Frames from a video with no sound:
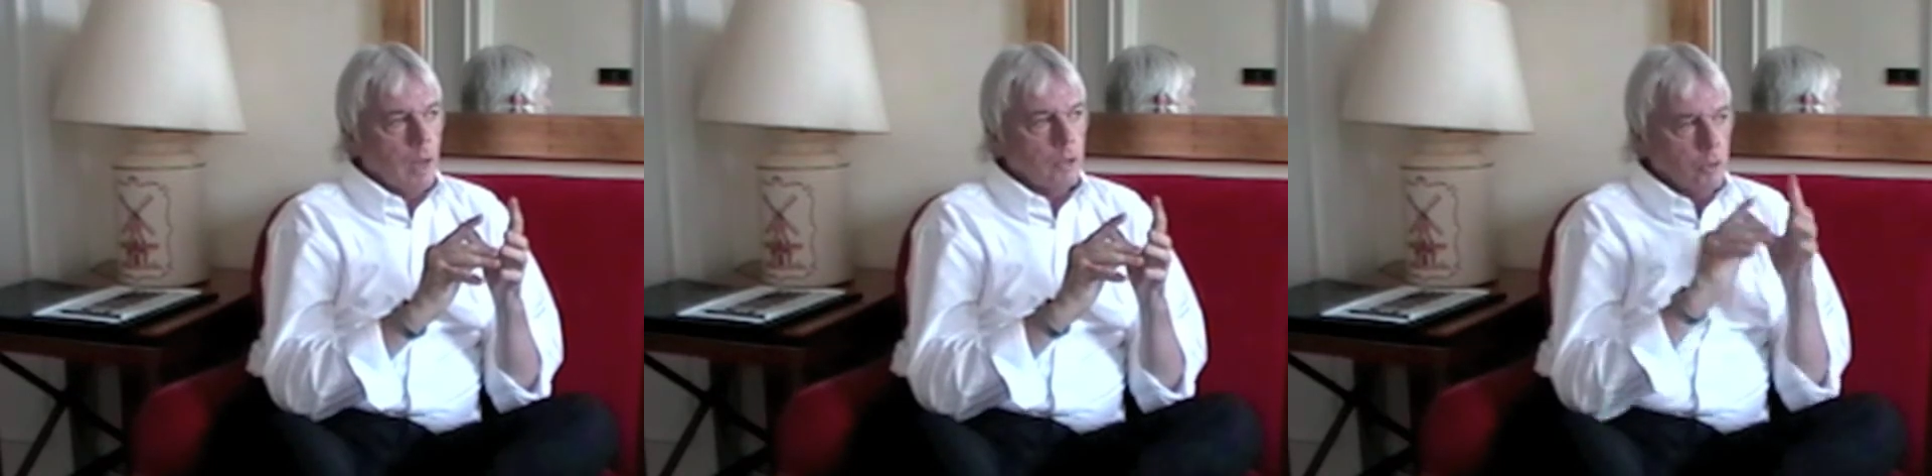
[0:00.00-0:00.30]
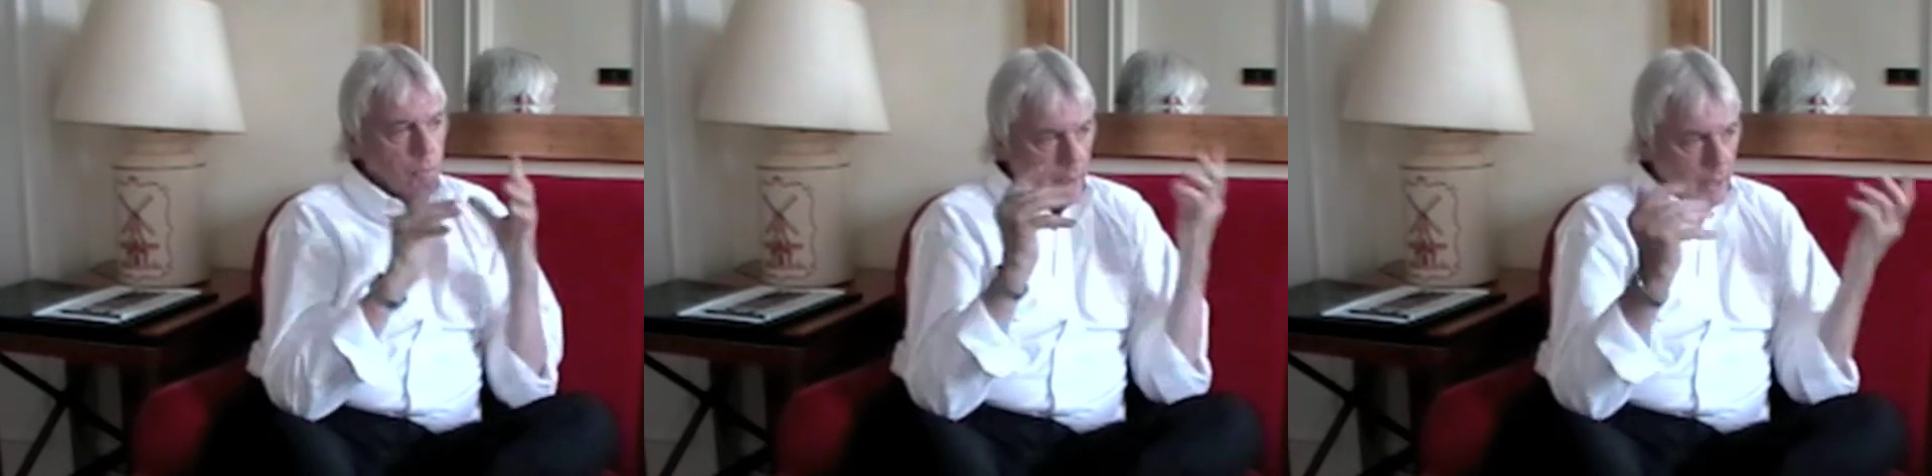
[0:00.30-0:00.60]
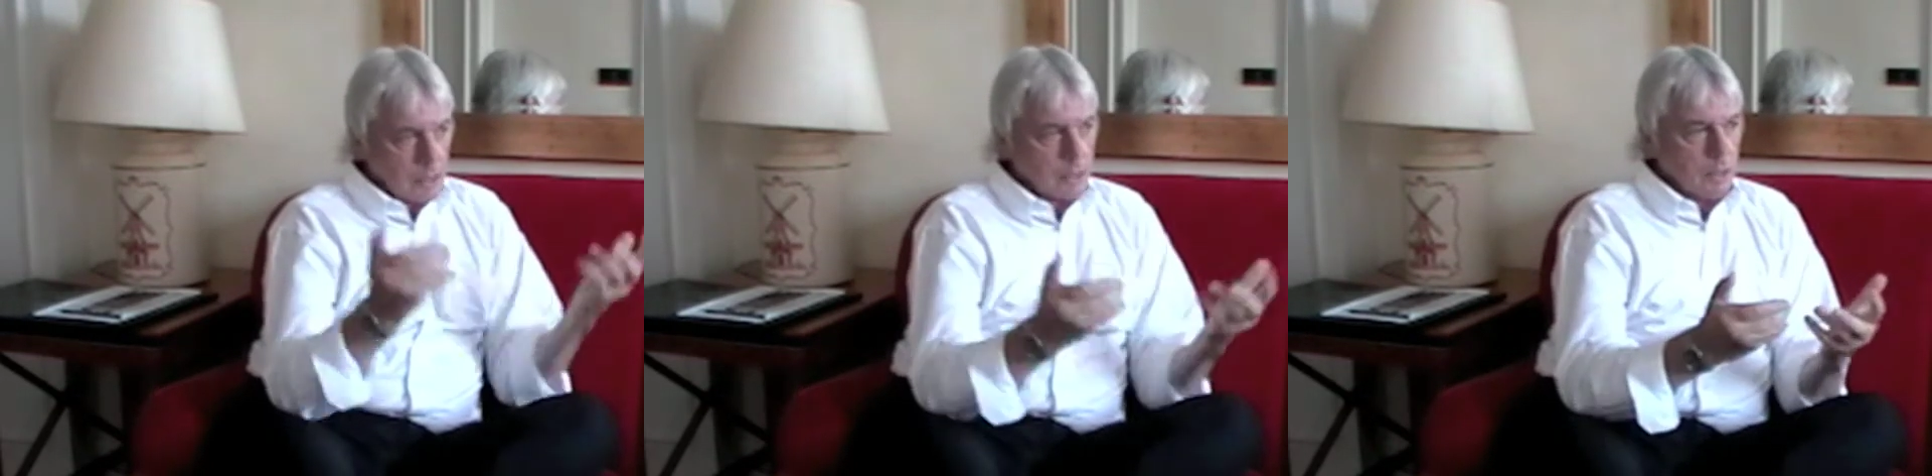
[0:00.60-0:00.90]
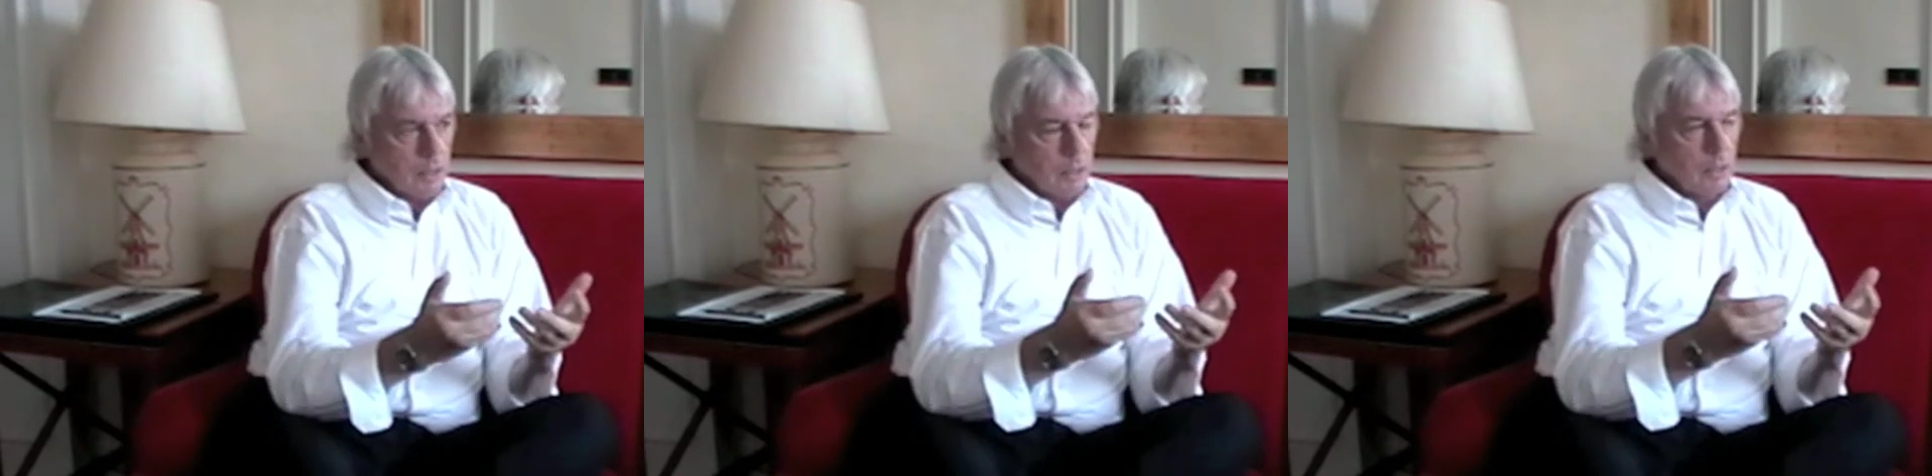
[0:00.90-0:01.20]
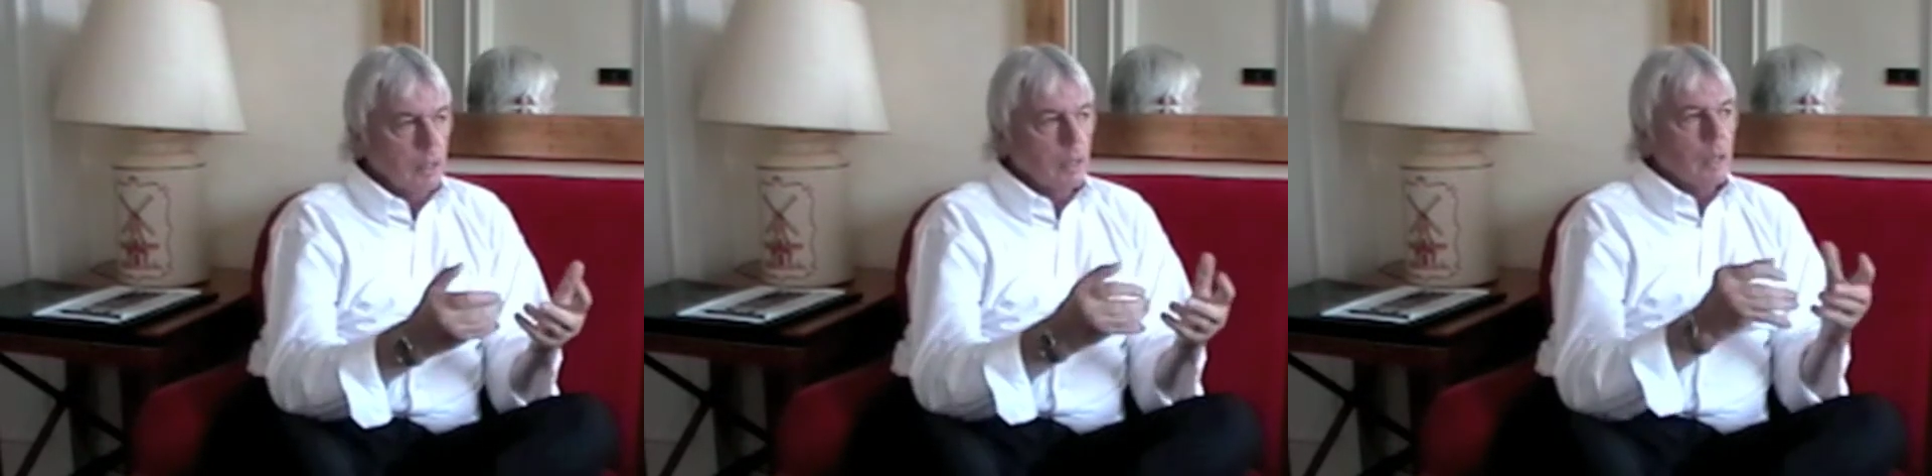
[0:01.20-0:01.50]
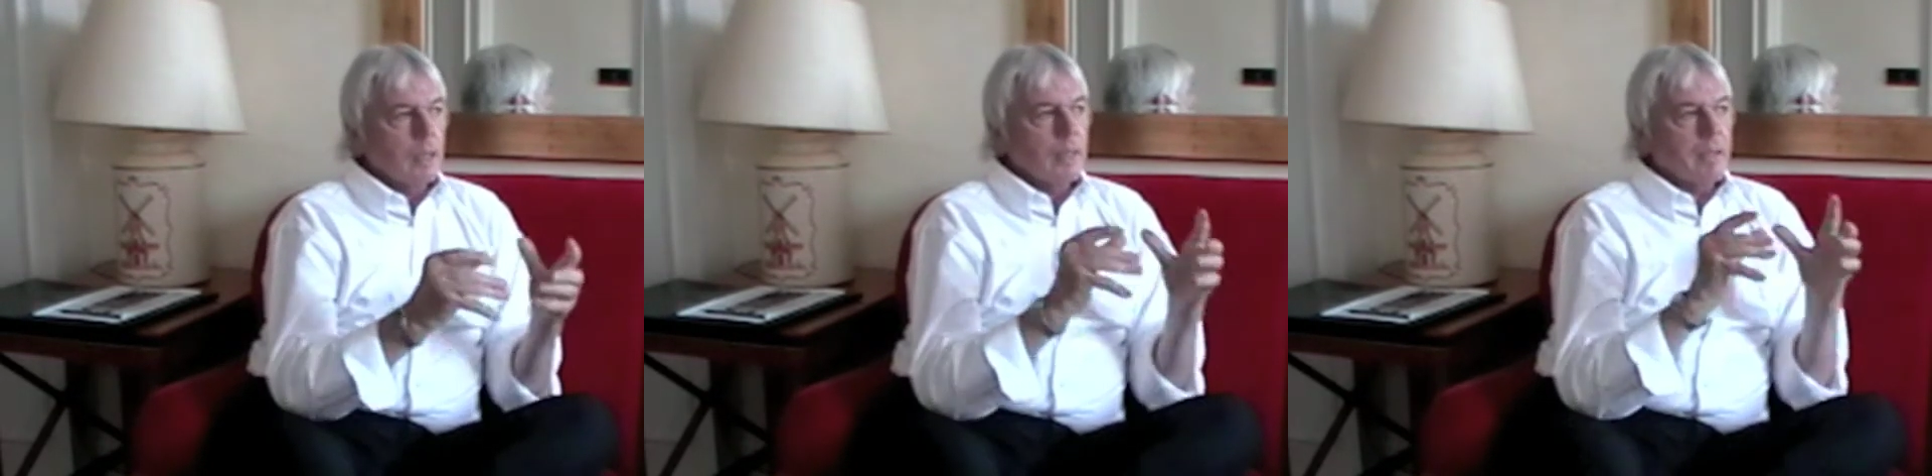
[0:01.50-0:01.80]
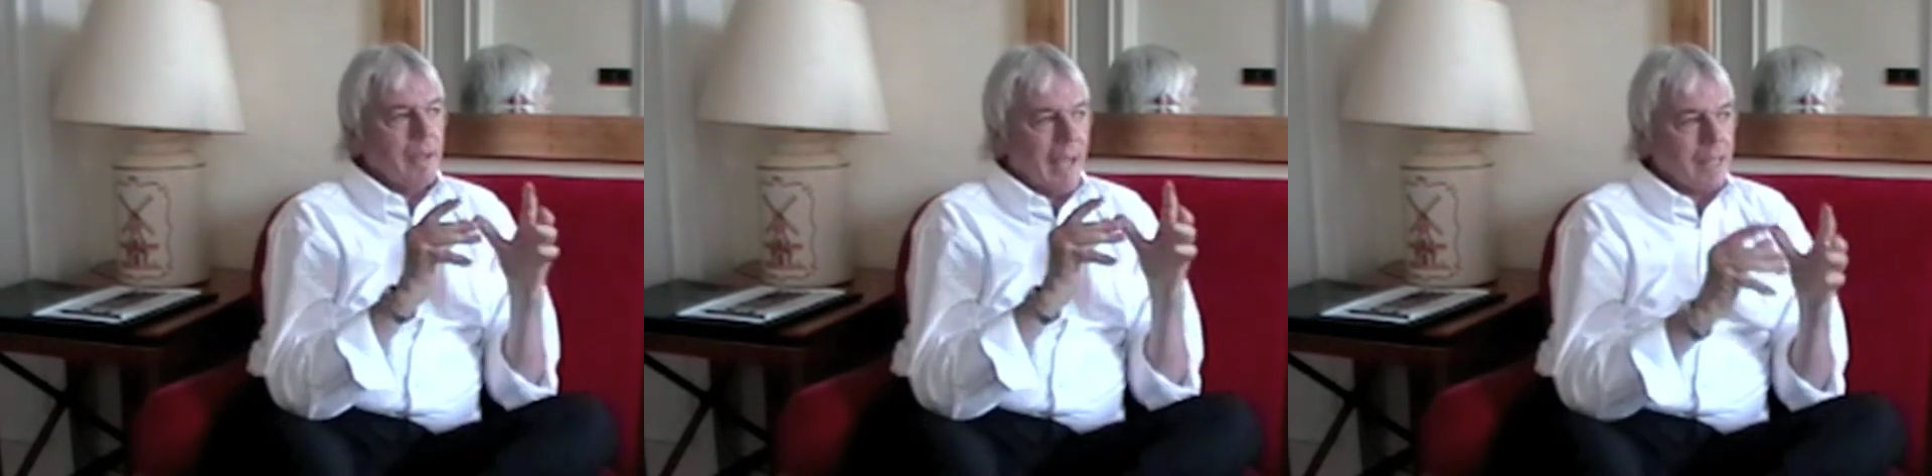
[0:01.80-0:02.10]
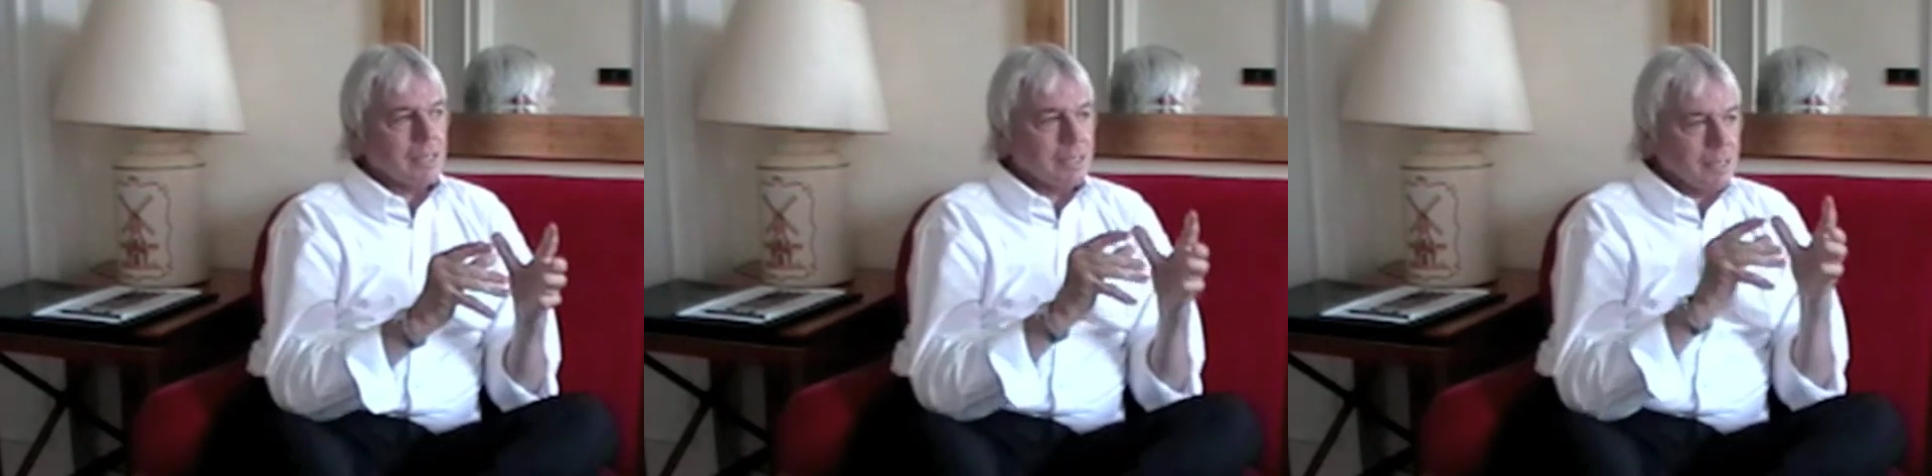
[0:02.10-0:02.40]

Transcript: humanity, they've had